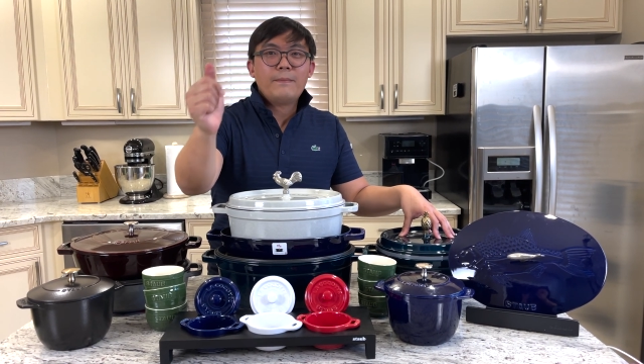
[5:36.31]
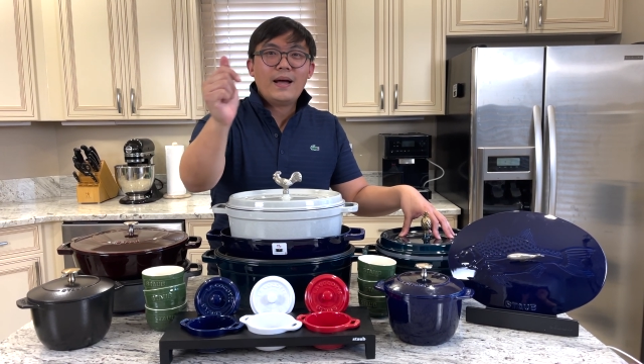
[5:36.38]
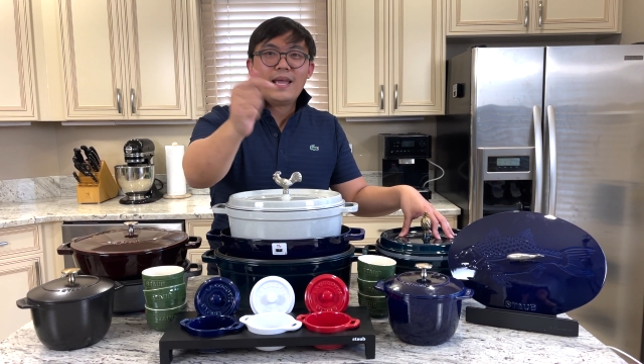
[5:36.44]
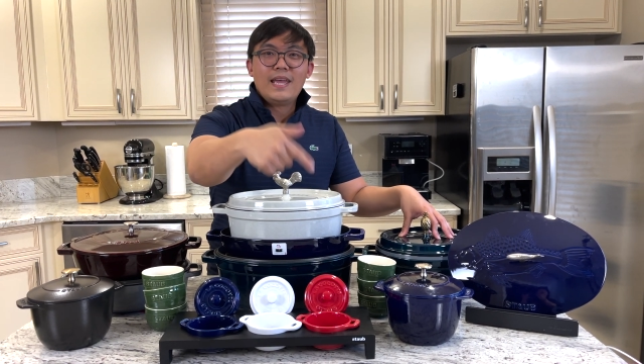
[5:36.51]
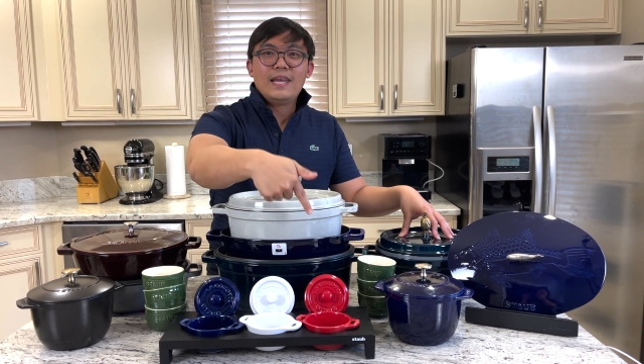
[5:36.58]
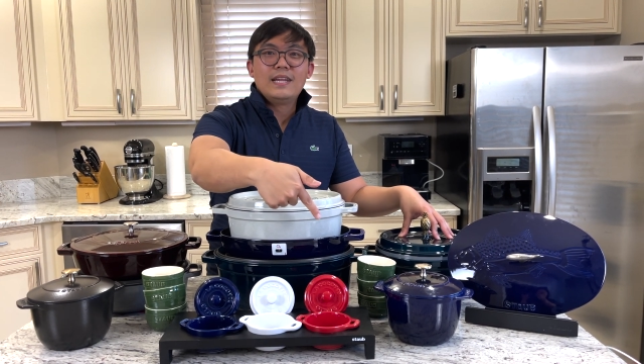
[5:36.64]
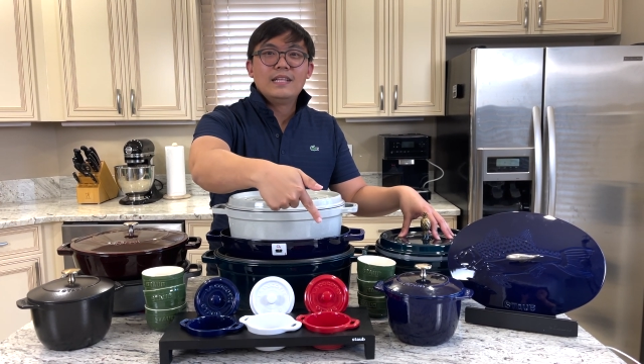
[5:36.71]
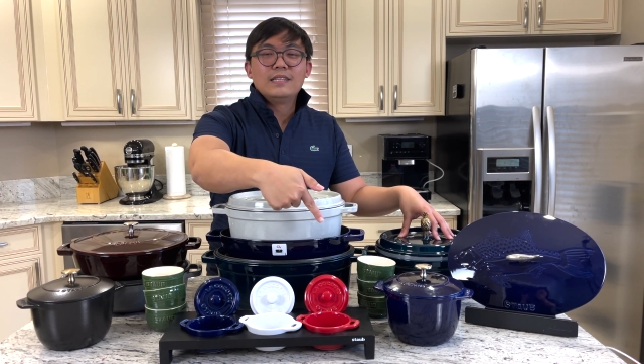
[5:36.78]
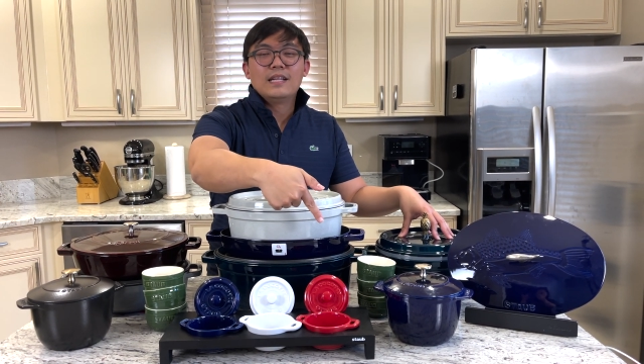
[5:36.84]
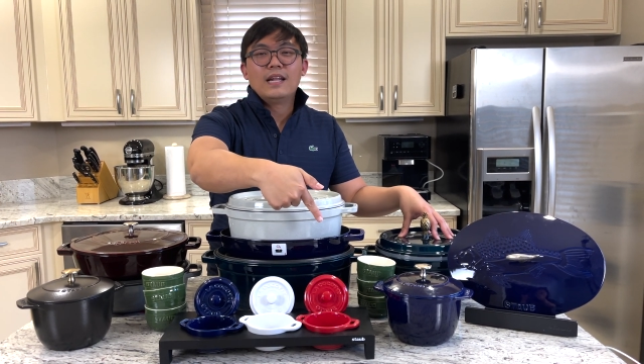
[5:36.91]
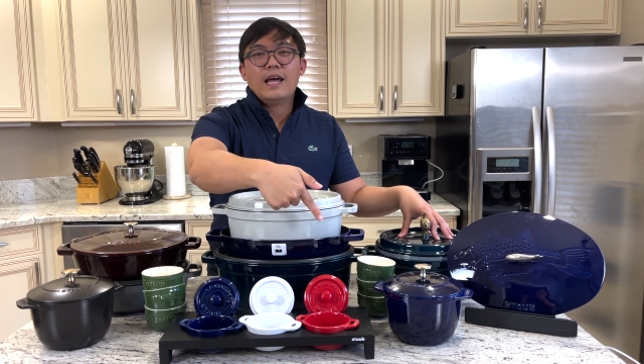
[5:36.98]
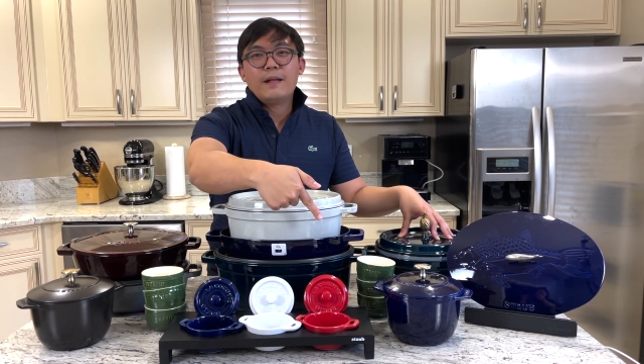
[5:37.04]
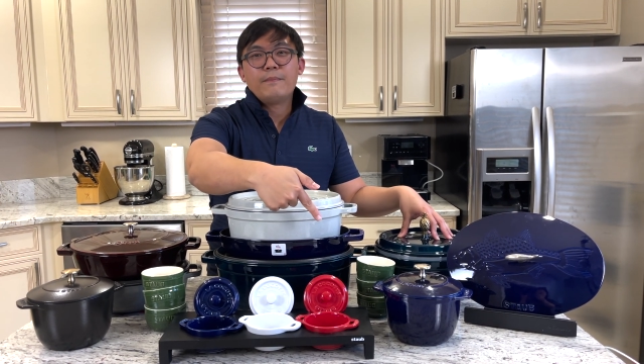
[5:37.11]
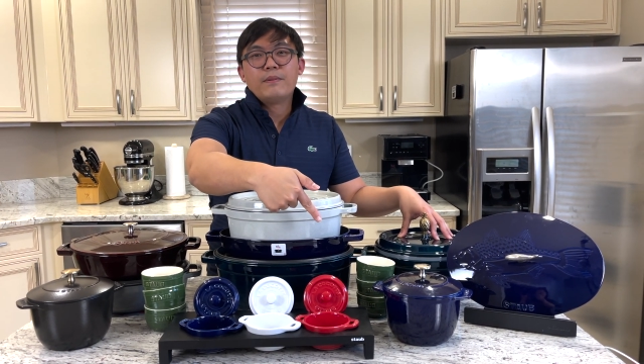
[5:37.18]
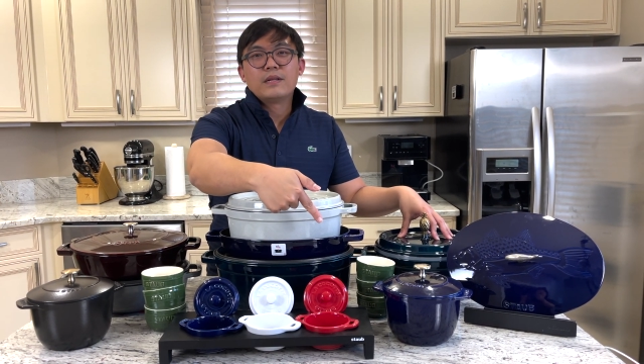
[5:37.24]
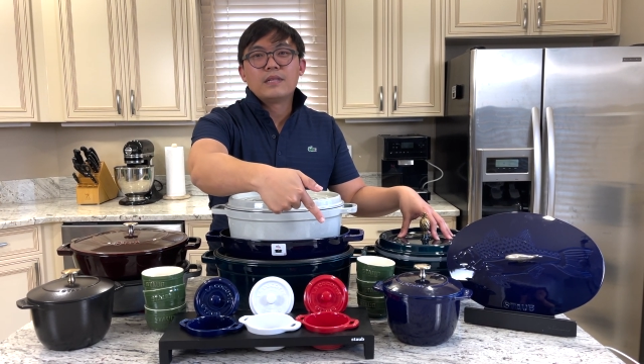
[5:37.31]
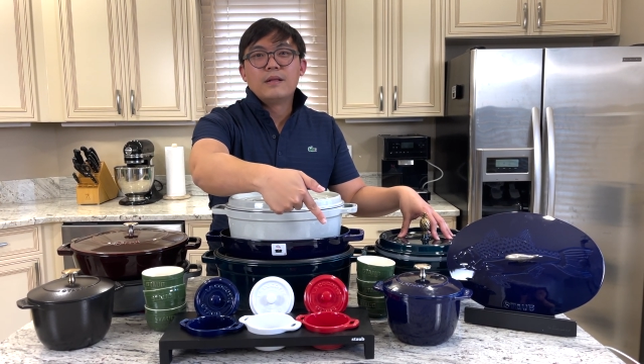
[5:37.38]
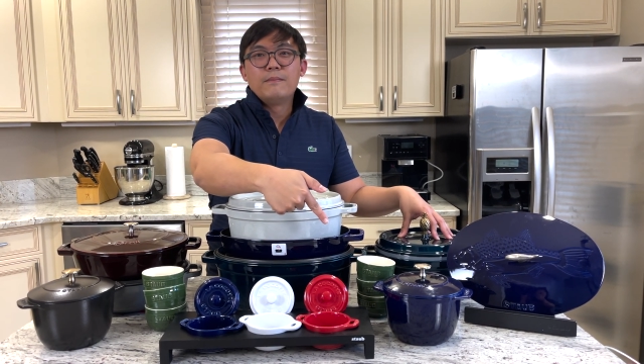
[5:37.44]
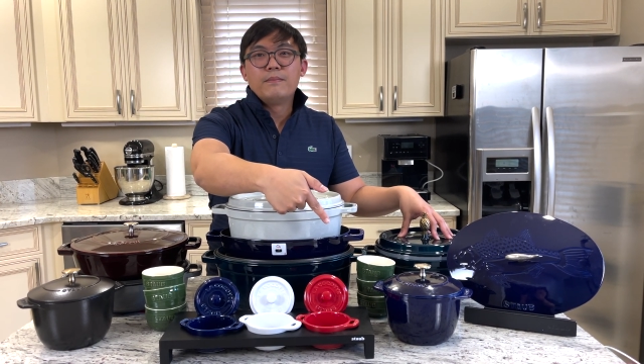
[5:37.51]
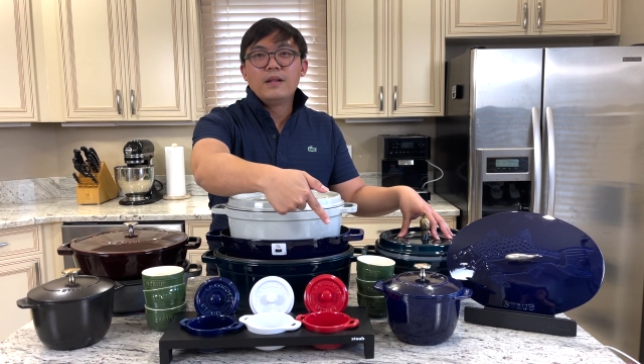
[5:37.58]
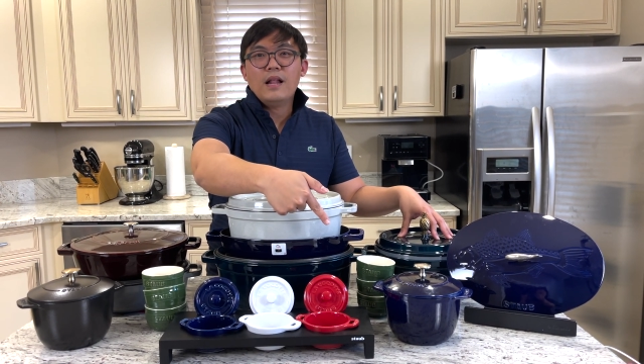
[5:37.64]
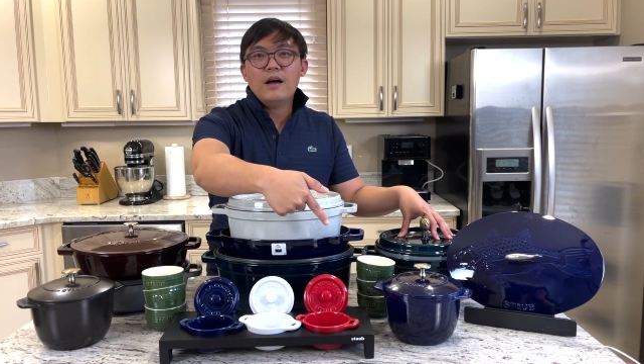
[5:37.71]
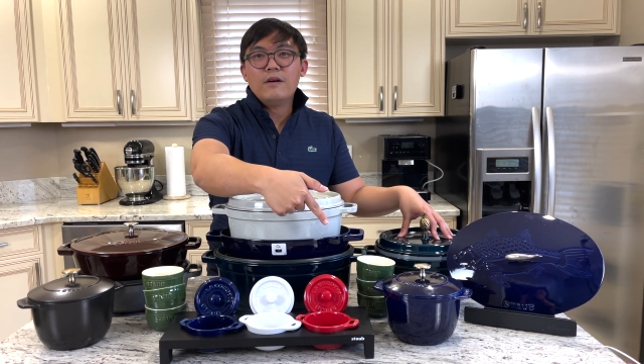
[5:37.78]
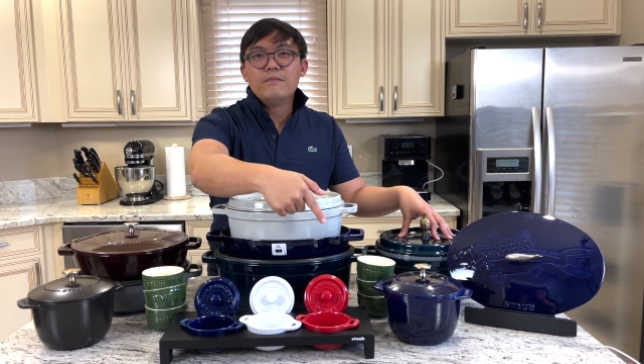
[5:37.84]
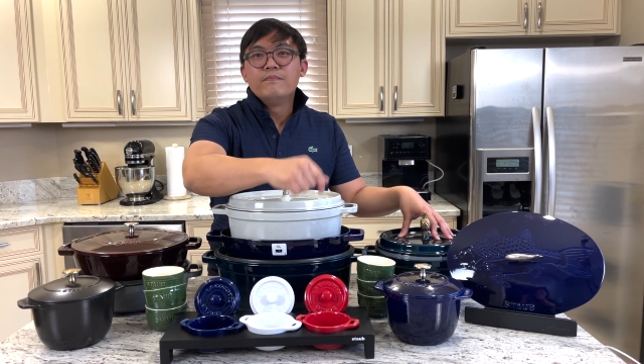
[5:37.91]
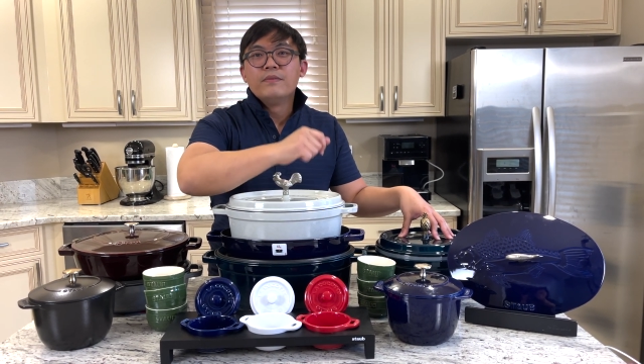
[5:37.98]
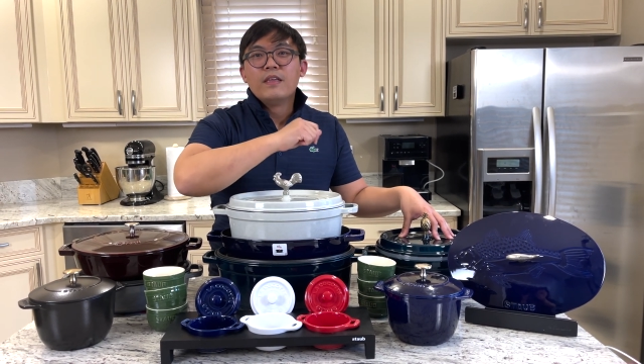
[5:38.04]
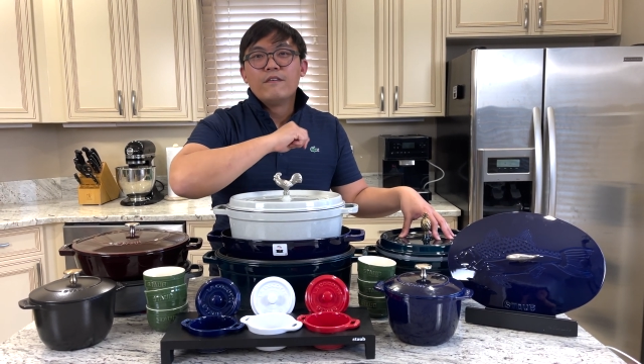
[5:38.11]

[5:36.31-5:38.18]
by hitting the like button below.